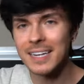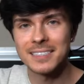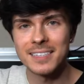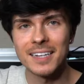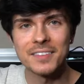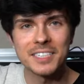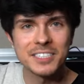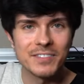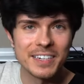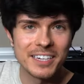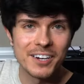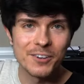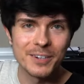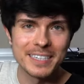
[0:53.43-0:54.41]
I said, this
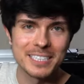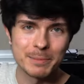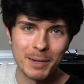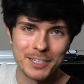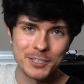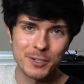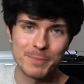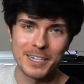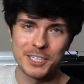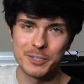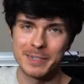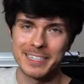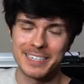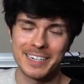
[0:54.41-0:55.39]
video is sponsored by
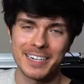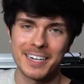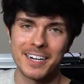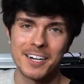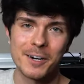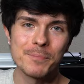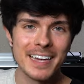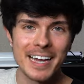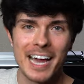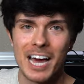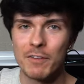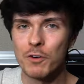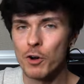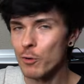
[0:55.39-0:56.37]
dubia.com. They
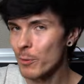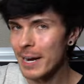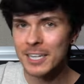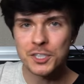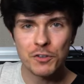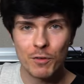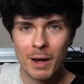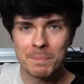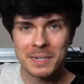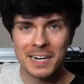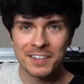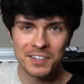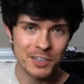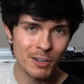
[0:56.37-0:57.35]
have a range of
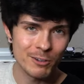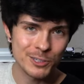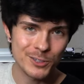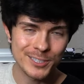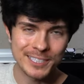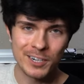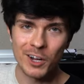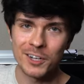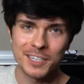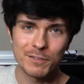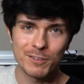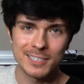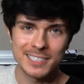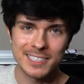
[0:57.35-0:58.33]
reptile enclosures in all
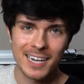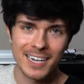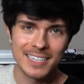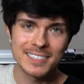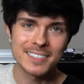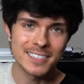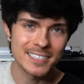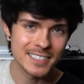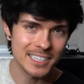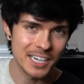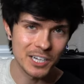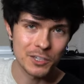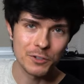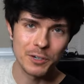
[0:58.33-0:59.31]
different sizes,
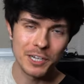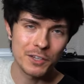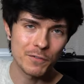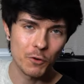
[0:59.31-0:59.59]
including the